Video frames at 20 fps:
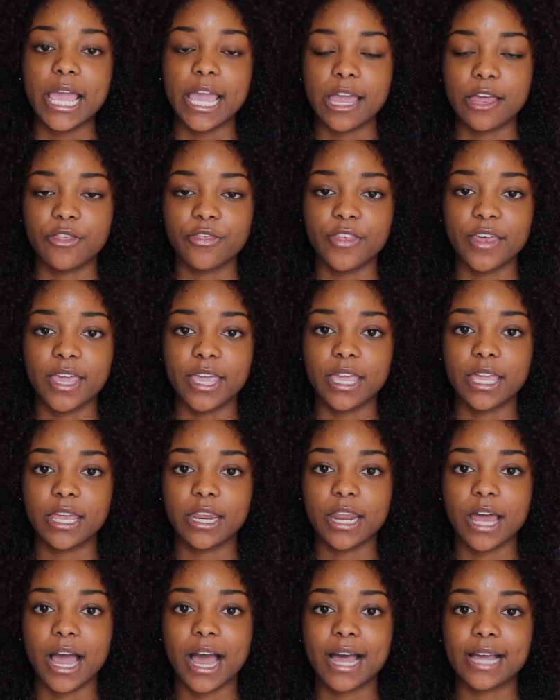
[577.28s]
and
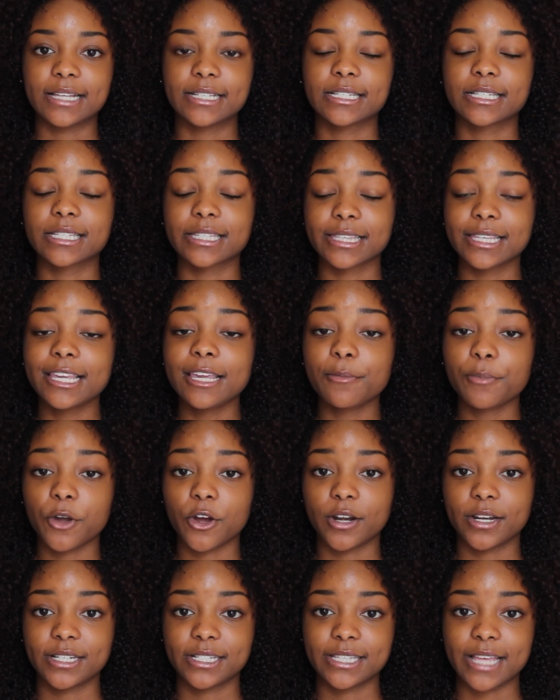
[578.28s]
then I sleep
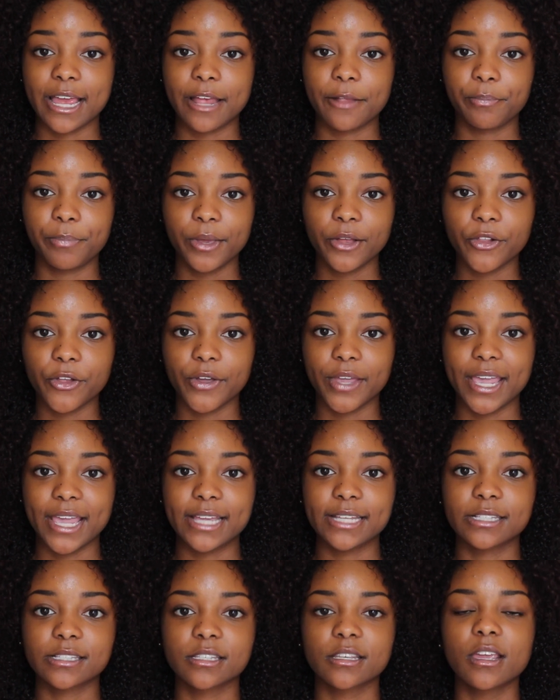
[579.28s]
on a satin
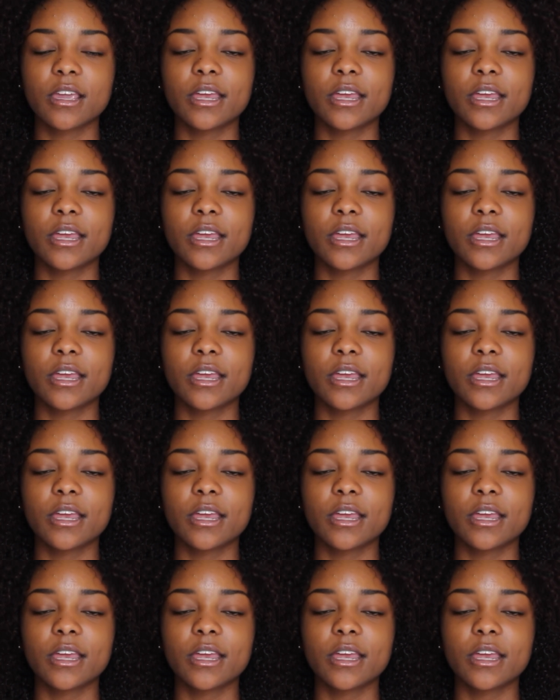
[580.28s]
pillowcase.